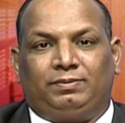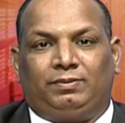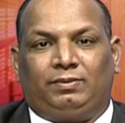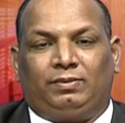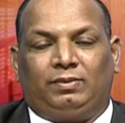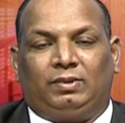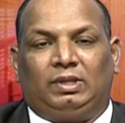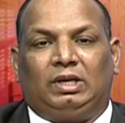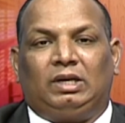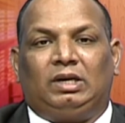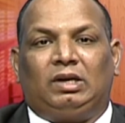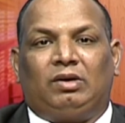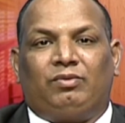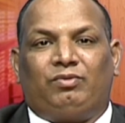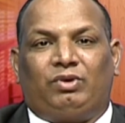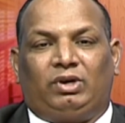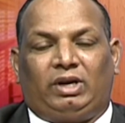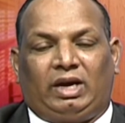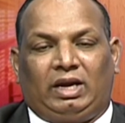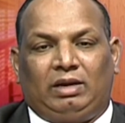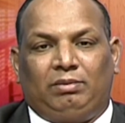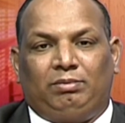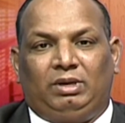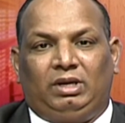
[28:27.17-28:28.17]
that are for
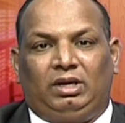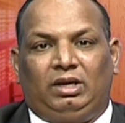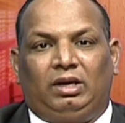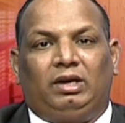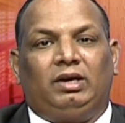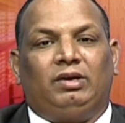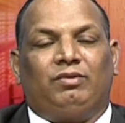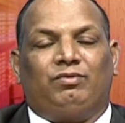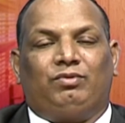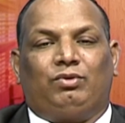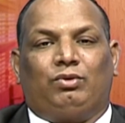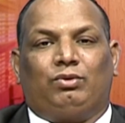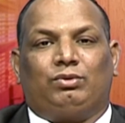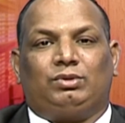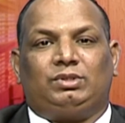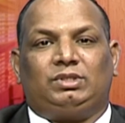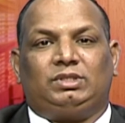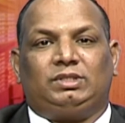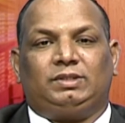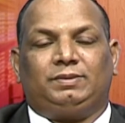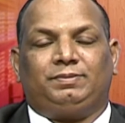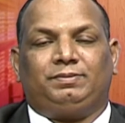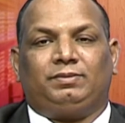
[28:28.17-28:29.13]
time being in force.